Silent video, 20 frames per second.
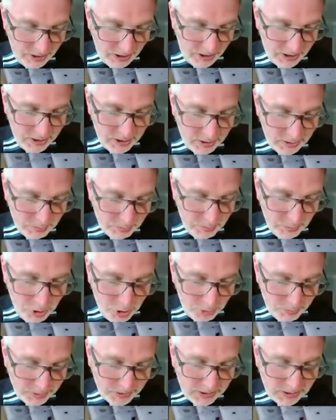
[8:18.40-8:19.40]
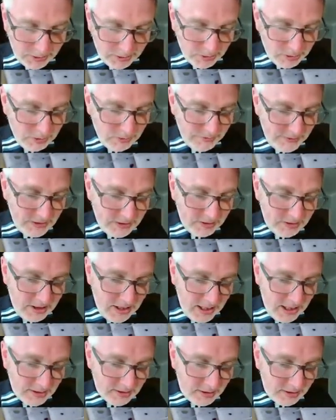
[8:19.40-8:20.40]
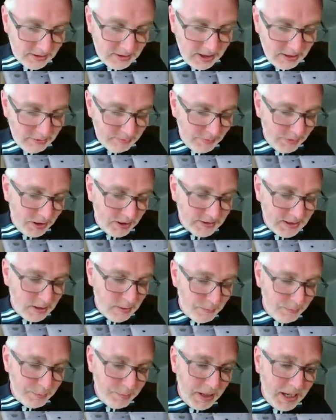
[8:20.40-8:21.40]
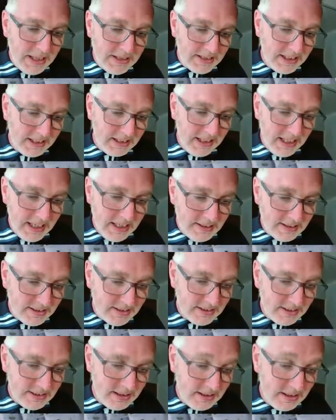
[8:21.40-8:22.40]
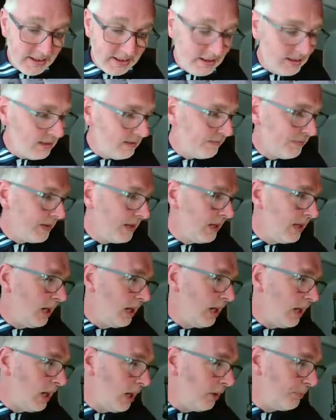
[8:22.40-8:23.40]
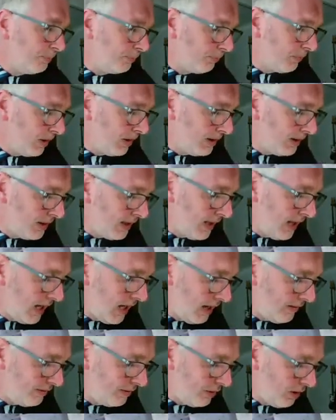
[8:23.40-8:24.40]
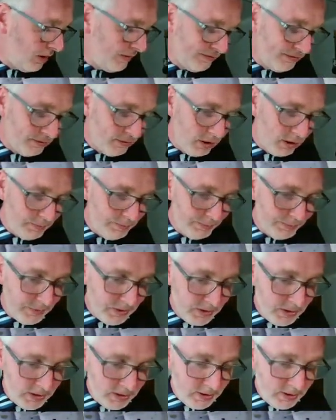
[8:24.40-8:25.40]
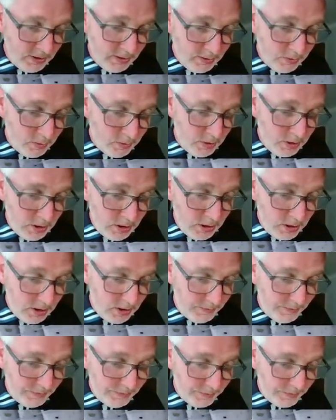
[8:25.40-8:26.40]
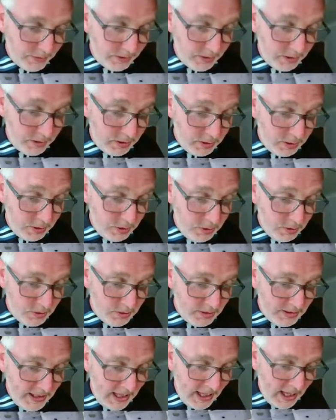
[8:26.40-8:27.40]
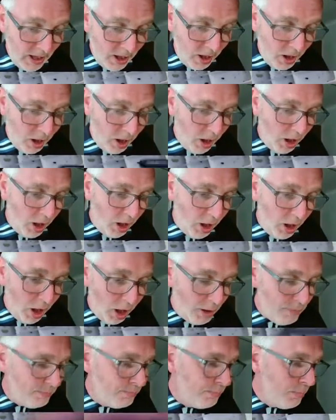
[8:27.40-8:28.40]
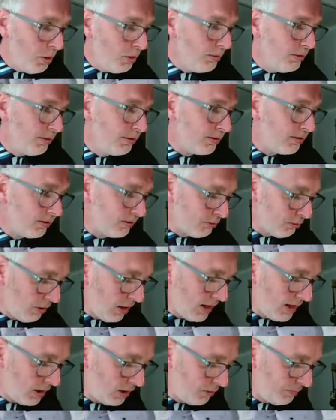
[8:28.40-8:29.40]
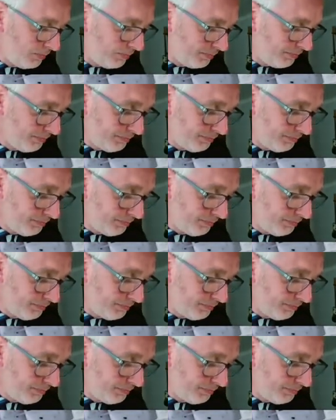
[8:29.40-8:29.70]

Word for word: And at the moment, I don't know if it's changed. As, I, as I'm painting this, um, they have an offer on where you can get a month's trial.